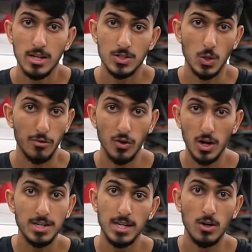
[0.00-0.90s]
So if you
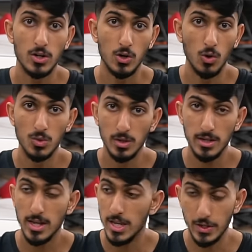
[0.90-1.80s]
already did it on your old
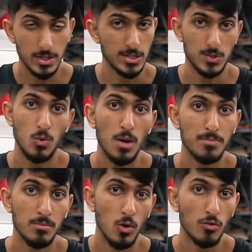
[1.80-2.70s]
one, you can just
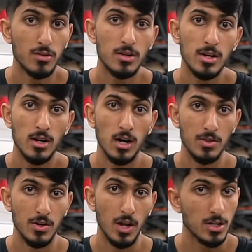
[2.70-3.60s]
swap them over. Uh,
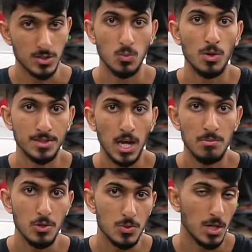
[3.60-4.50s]
they're not just
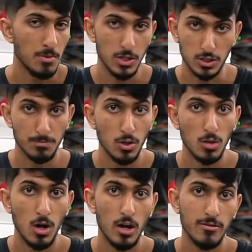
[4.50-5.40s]
one-time use. I mean, you can just pull
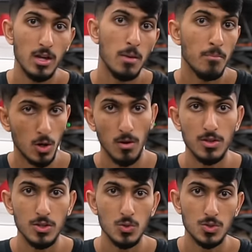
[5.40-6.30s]
them off, put them on
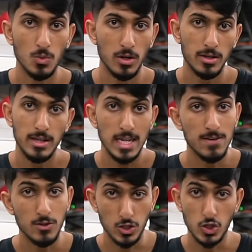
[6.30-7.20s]
the used one,
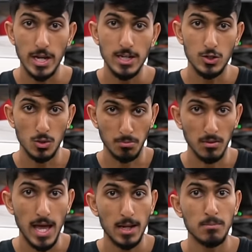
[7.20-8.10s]
even change your
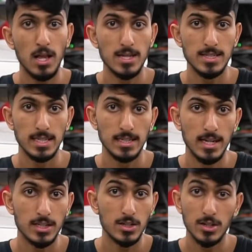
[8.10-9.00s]
black plastic
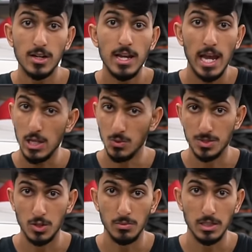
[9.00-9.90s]
connector, and you'll
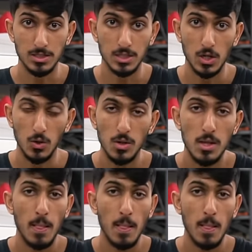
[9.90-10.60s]
still be good to go.